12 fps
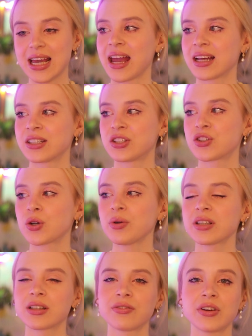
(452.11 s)
And the
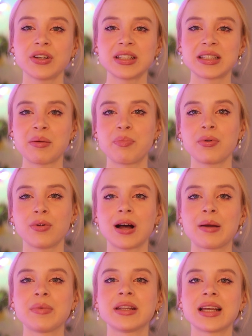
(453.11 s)
drawings are very simple.
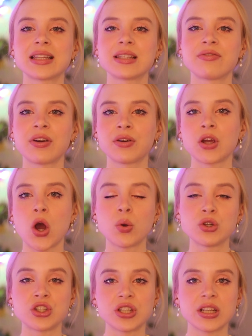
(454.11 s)
I mean, that's a very
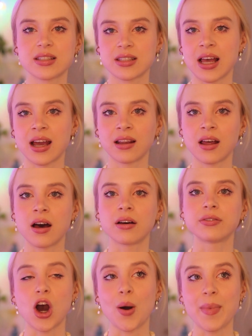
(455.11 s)
OG style of
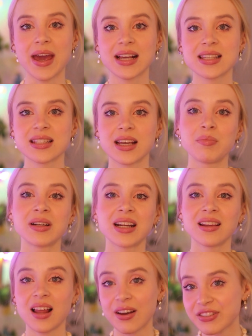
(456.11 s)
comics, but
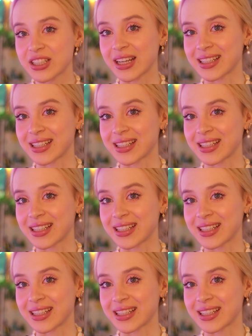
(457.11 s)
I loved